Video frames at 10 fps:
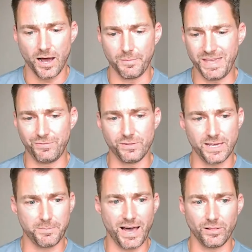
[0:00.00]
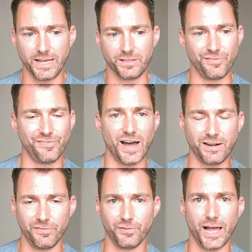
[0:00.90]
Um, if you think about, like, the
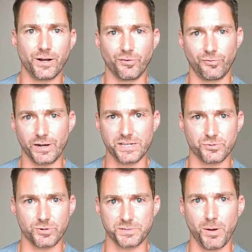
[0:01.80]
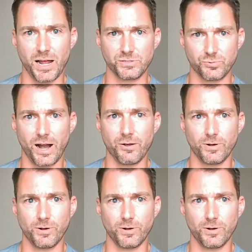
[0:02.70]
fight, flight, or freeze response, right?